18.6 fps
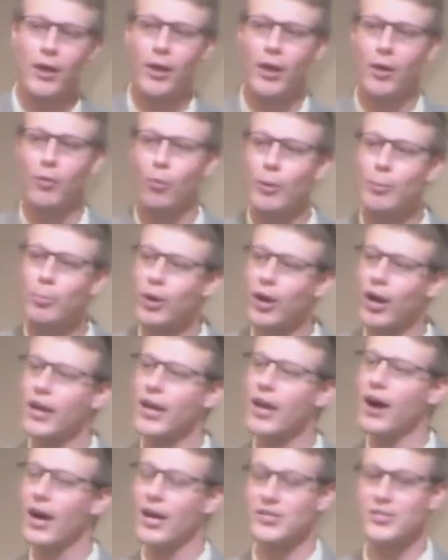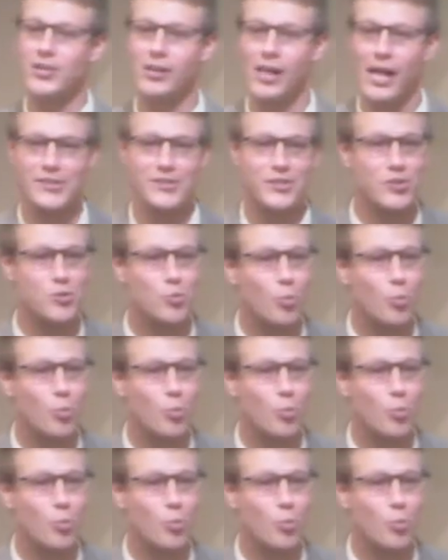When we put on God's glasses, we